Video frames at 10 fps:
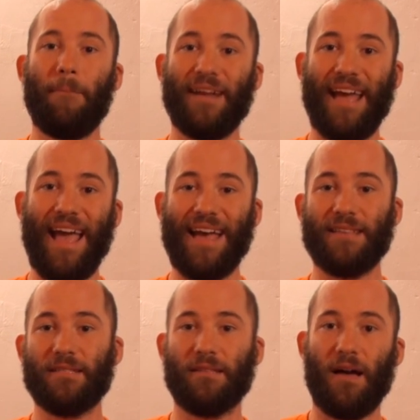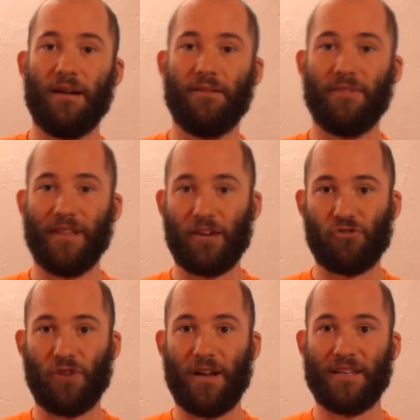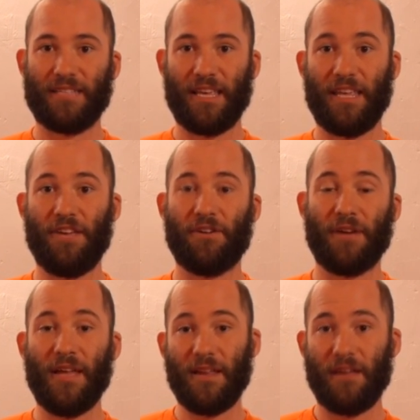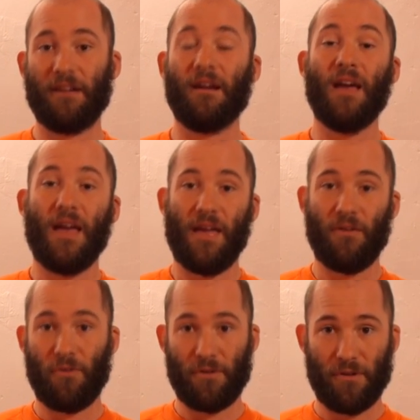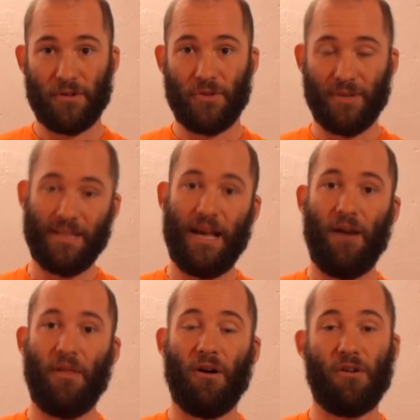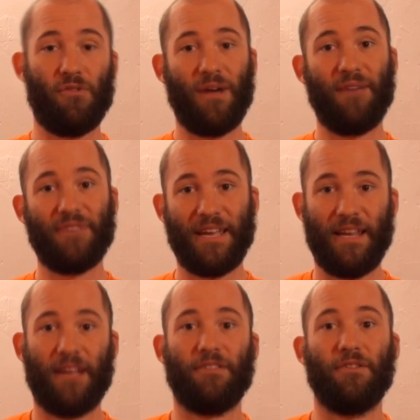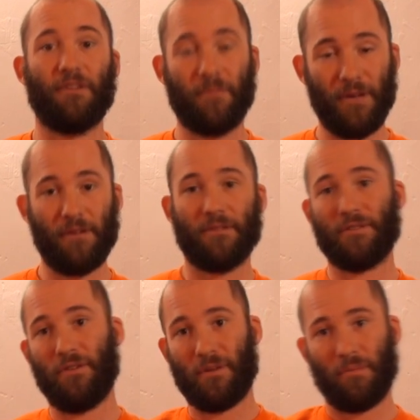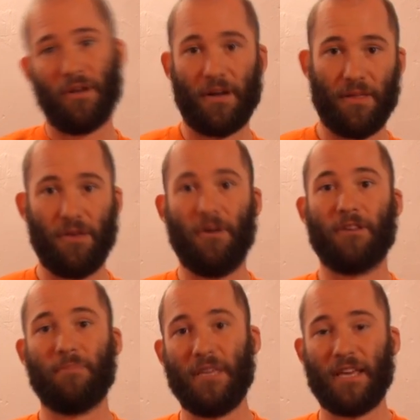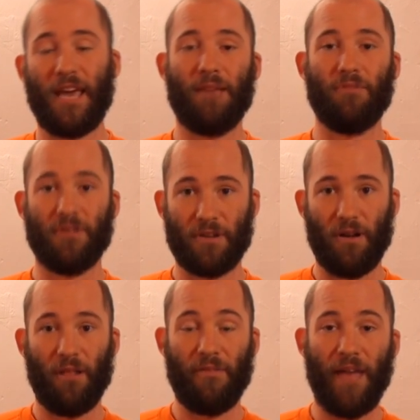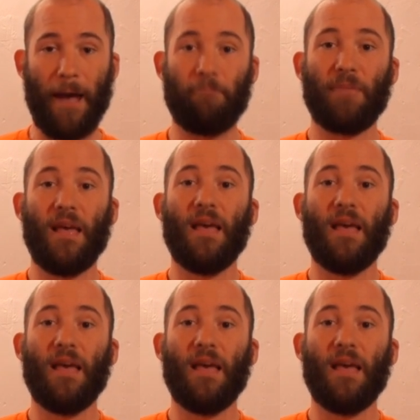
but has a lot of electronics and gear in here in order to allow the hard drive to connect to your computer. So you can plug in the U S B cable and all of that.